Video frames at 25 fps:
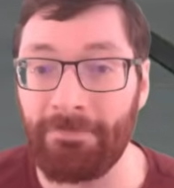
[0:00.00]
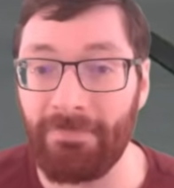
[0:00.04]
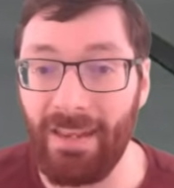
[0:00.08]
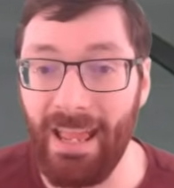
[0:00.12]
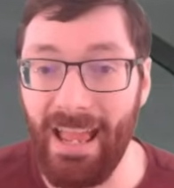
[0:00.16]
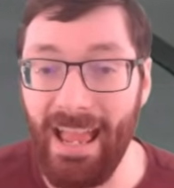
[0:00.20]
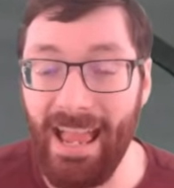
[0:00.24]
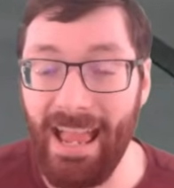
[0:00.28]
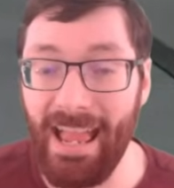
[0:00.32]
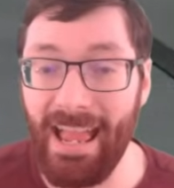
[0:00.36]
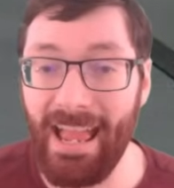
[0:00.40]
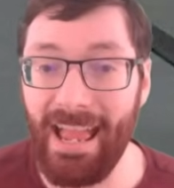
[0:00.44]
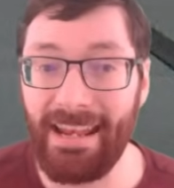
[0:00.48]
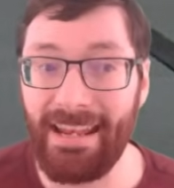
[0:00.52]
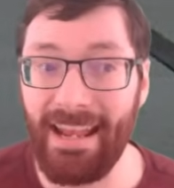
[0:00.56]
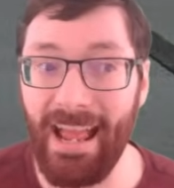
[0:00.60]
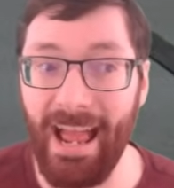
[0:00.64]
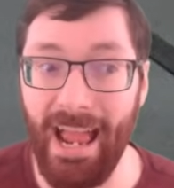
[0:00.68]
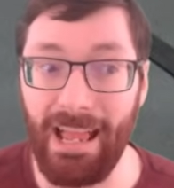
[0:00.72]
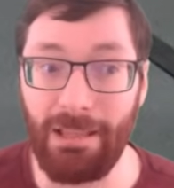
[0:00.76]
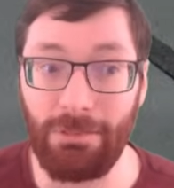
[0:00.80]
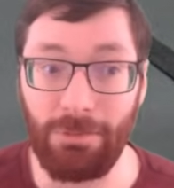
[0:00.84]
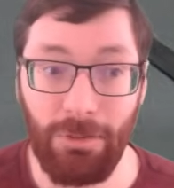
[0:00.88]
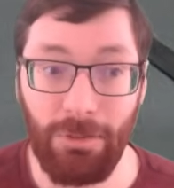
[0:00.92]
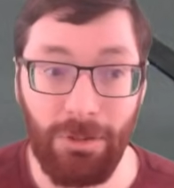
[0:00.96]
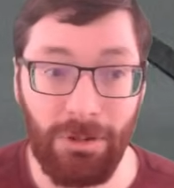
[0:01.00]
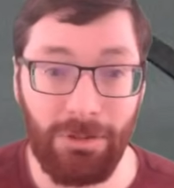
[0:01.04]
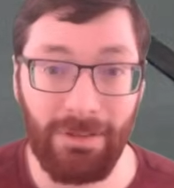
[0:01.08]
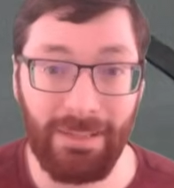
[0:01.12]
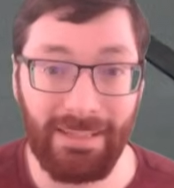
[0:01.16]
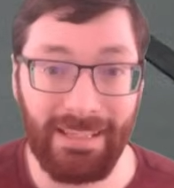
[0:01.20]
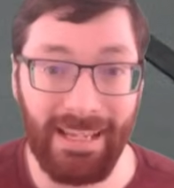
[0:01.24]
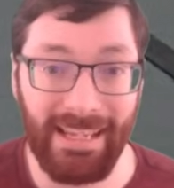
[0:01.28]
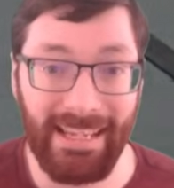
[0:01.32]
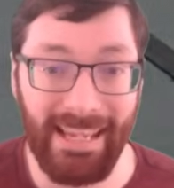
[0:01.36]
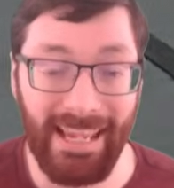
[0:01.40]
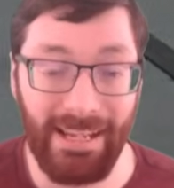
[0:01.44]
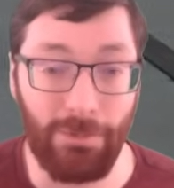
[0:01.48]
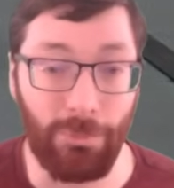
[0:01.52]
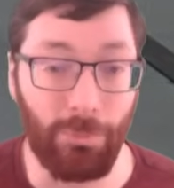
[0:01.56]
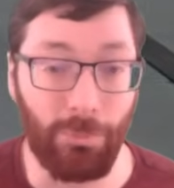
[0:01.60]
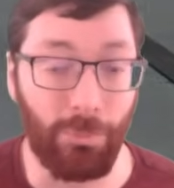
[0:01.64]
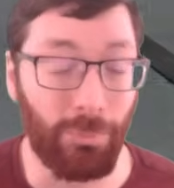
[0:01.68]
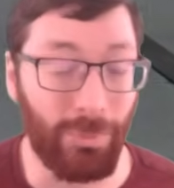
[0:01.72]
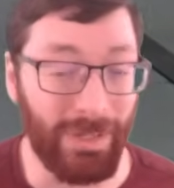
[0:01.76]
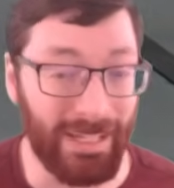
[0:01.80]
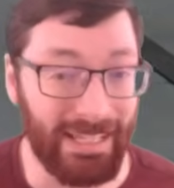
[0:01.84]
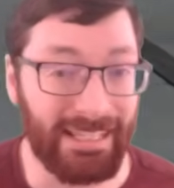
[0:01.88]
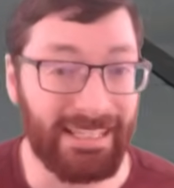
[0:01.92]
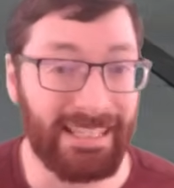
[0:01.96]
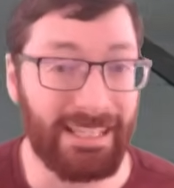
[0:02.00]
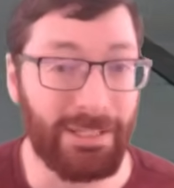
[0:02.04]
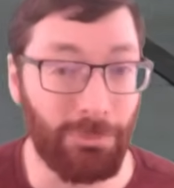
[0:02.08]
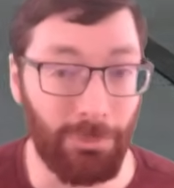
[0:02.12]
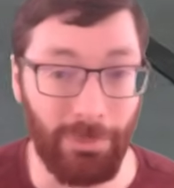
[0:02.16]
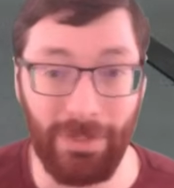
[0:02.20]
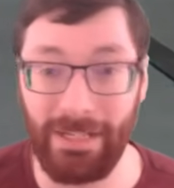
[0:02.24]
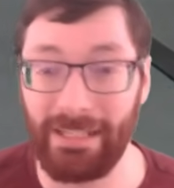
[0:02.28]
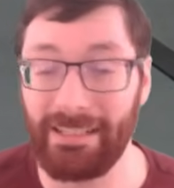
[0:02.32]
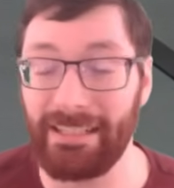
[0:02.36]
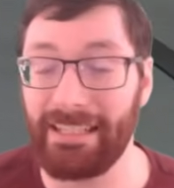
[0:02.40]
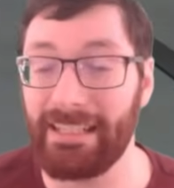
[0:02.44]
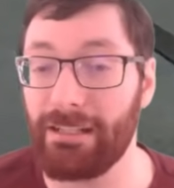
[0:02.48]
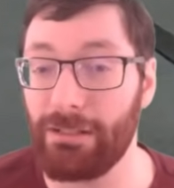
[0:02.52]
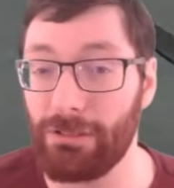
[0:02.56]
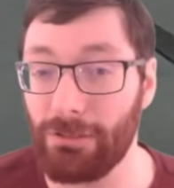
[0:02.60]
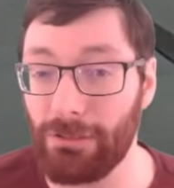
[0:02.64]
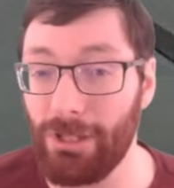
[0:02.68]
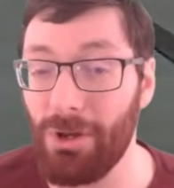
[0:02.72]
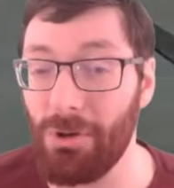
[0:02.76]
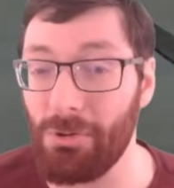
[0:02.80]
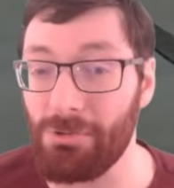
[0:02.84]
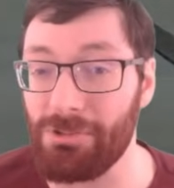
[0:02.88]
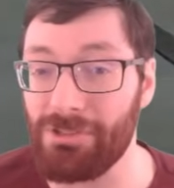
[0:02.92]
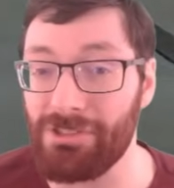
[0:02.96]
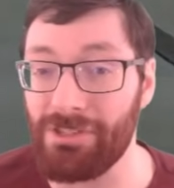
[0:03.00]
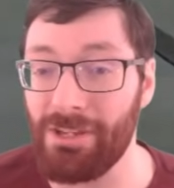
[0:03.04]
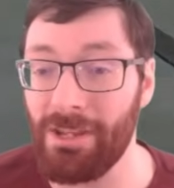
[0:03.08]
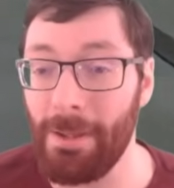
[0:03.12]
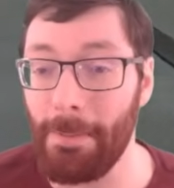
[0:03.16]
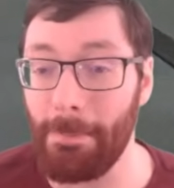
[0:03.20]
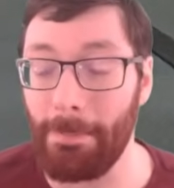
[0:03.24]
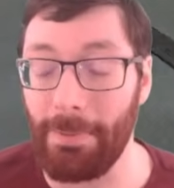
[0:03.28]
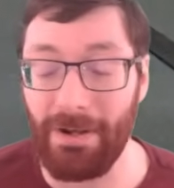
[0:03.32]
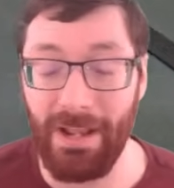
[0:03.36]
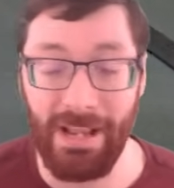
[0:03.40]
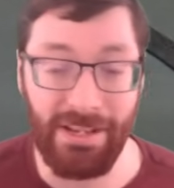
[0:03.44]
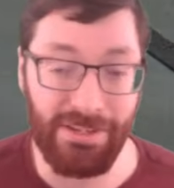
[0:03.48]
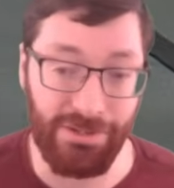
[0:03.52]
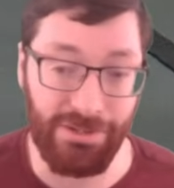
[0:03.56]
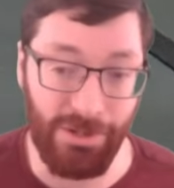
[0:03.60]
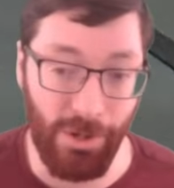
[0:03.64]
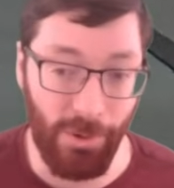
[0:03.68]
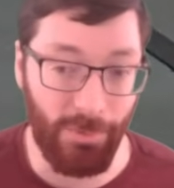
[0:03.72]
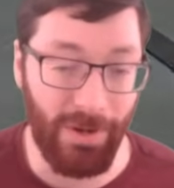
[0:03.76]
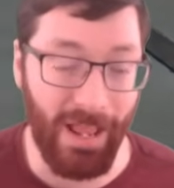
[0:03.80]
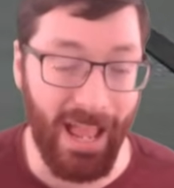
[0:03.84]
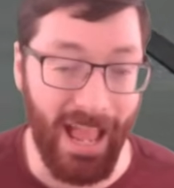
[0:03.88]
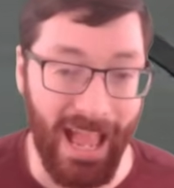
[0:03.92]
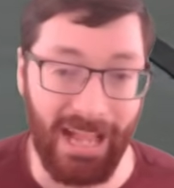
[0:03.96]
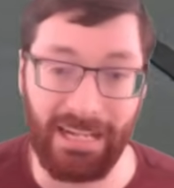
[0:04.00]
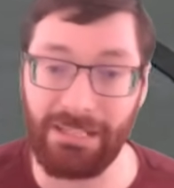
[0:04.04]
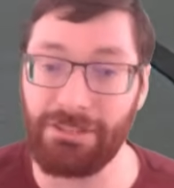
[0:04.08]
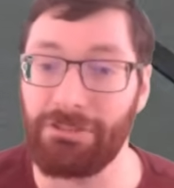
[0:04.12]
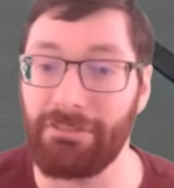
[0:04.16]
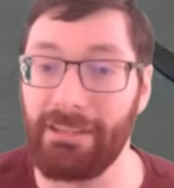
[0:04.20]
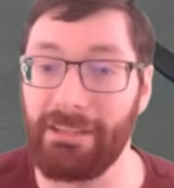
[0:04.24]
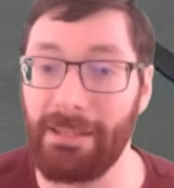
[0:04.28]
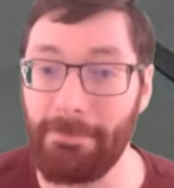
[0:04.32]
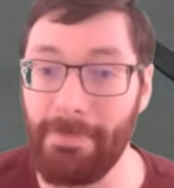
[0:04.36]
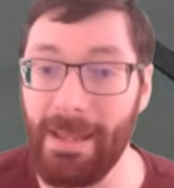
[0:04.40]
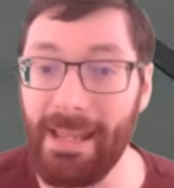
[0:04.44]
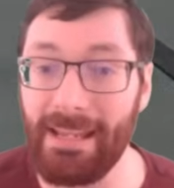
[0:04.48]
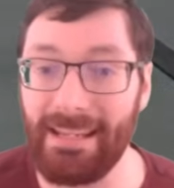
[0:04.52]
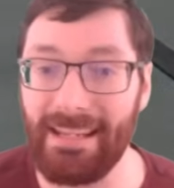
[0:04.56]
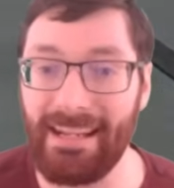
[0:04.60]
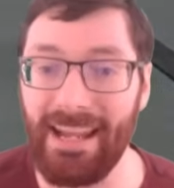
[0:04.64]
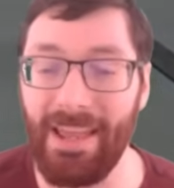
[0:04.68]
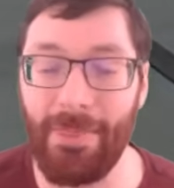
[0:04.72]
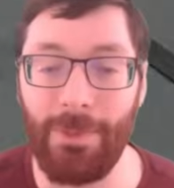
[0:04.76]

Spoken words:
And I look like I get really, really close, but I don't actually make it.